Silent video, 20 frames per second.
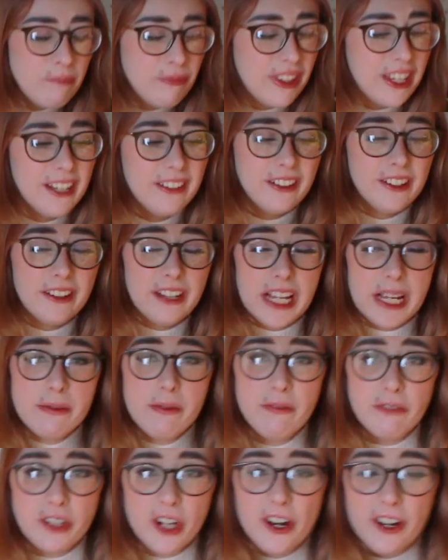In the name
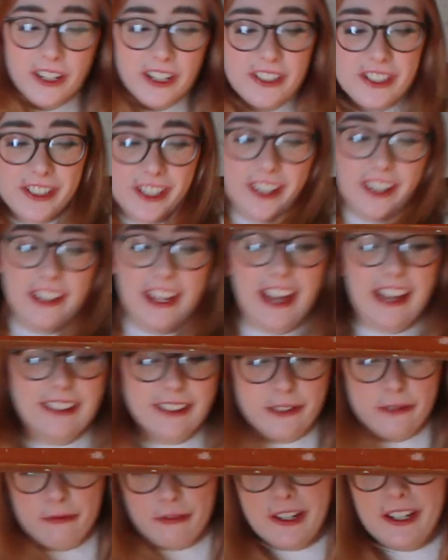of Johnny Suh, that
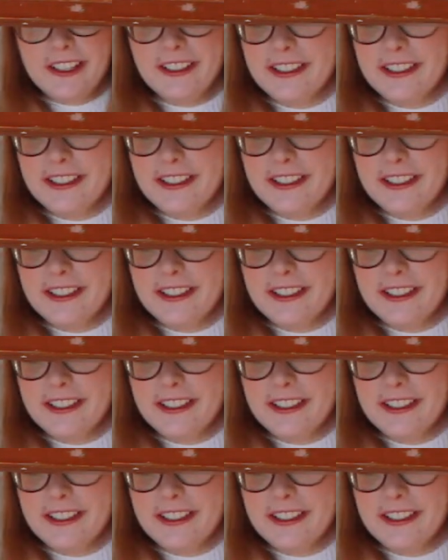is freaking